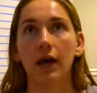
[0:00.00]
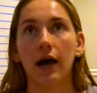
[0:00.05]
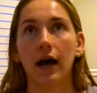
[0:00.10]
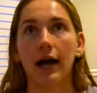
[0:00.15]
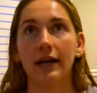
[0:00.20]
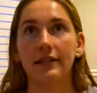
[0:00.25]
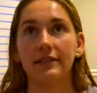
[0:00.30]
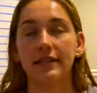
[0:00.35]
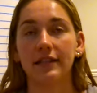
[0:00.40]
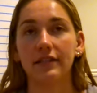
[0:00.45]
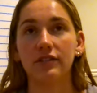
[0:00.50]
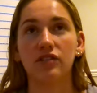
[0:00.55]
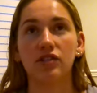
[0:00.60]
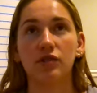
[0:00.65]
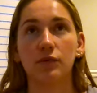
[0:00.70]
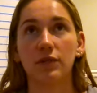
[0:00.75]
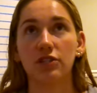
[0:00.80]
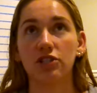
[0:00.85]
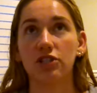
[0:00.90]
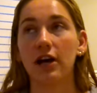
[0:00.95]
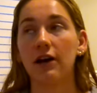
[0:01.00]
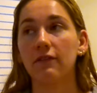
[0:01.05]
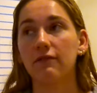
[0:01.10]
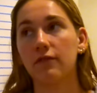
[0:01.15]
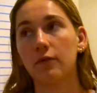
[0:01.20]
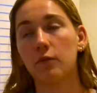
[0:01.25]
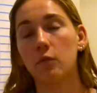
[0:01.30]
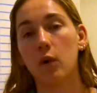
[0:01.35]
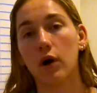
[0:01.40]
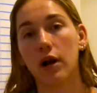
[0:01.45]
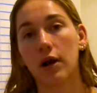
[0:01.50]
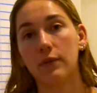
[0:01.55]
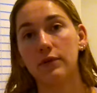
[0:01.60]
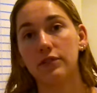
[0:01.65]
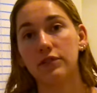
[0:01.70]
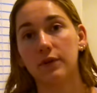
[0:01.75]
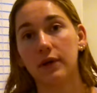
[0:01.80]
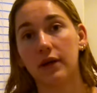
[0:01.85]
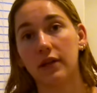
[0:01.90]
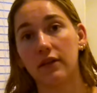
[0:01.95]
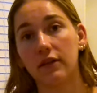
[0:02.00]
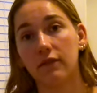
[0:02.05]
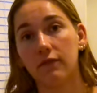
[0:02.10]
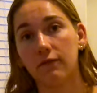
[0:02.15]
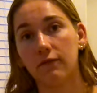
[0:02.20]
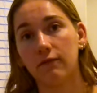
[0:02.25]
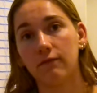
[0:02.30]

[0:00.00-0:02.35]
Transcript: I did switch that from what I was doing in the